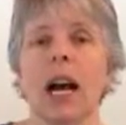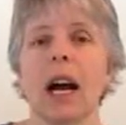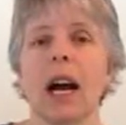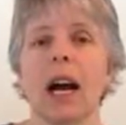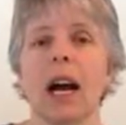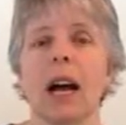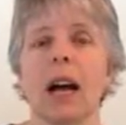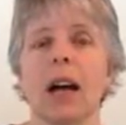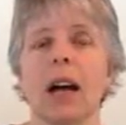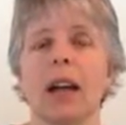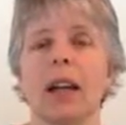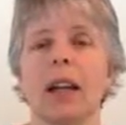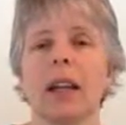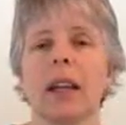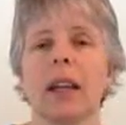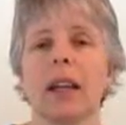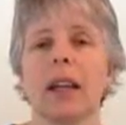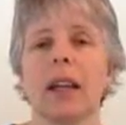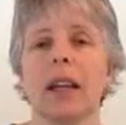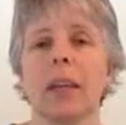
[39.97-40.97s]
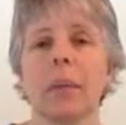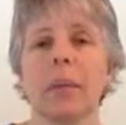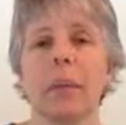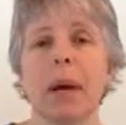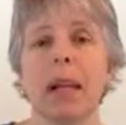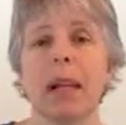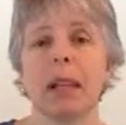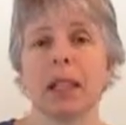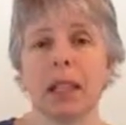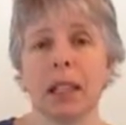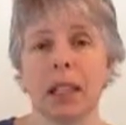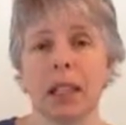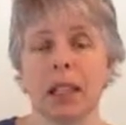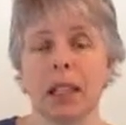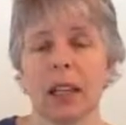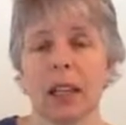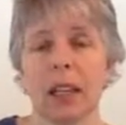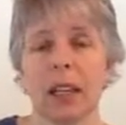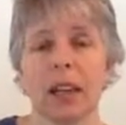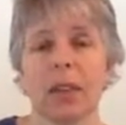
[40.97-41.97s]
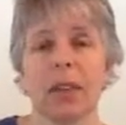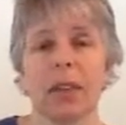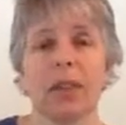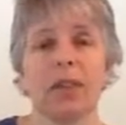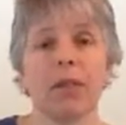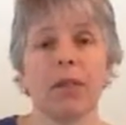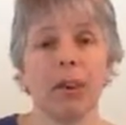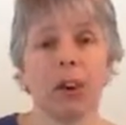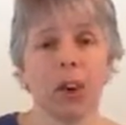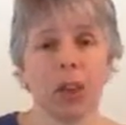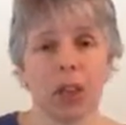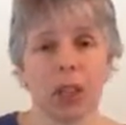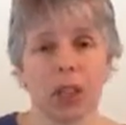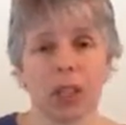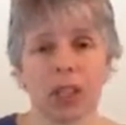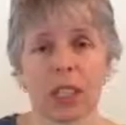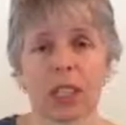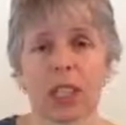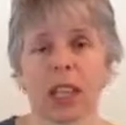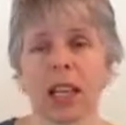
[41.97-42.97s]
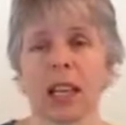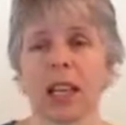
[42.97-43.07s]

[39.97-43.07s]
on the melody of the verse.